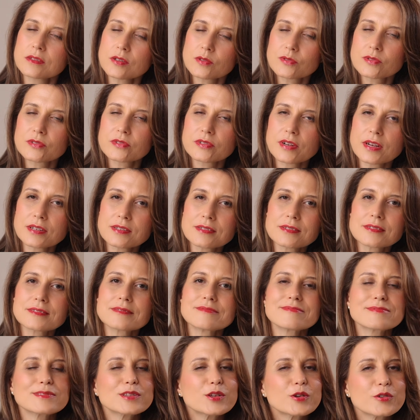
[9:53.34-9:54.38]
don't
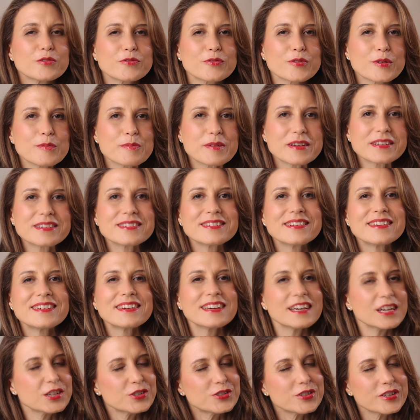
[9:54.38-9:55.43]
stress, learn from it,
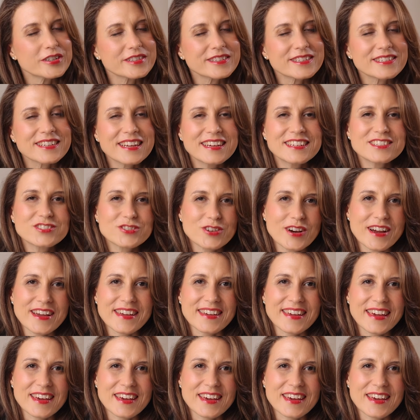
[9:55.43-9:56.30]
adjust and try